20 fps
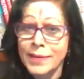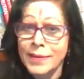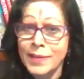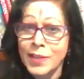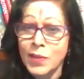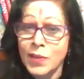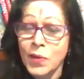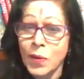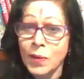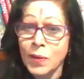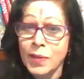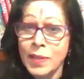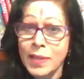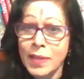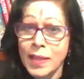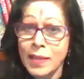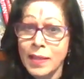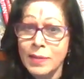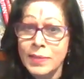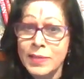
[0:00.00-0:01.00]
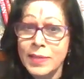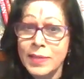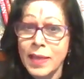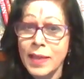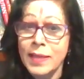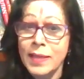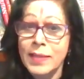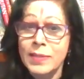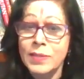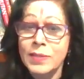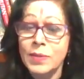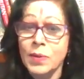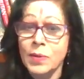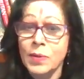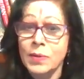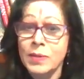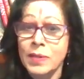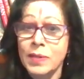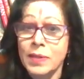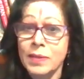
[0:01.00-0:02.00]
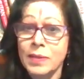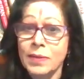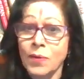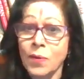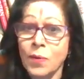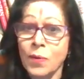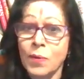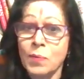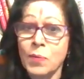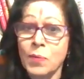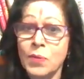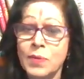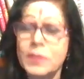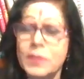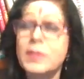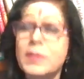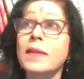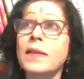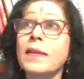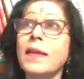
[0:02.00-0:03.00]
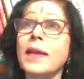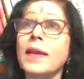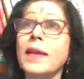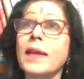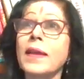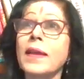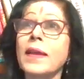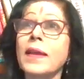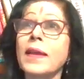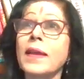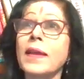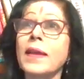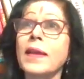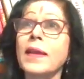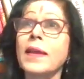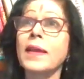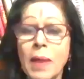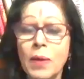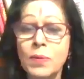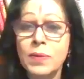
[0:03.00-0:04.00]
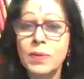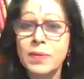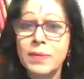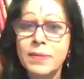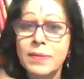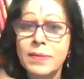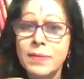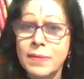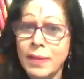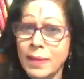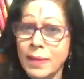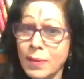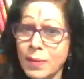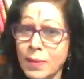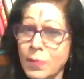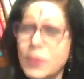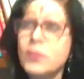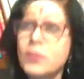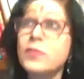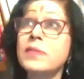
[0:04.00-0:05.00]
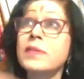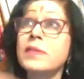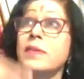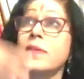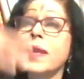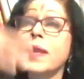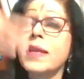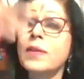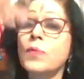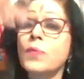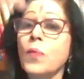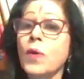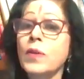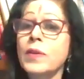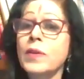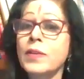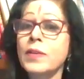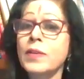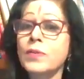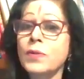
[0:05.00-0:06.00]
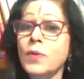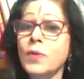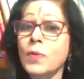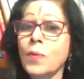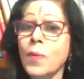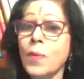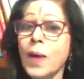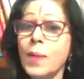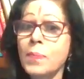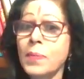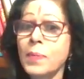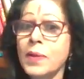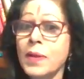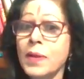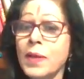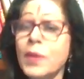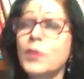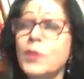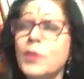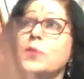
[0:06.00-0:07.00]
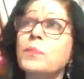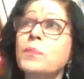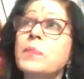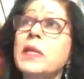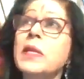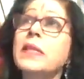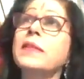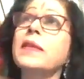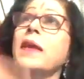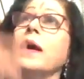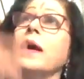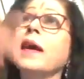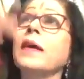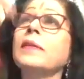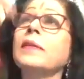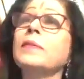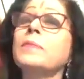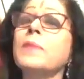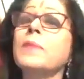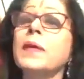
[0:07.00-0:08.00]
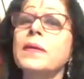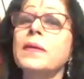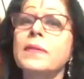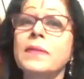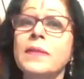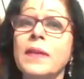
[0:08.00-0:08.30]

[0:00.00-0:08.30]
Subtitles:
The northern style is almost like the tall mountains, which is erect, wanting to go up to meet the Atma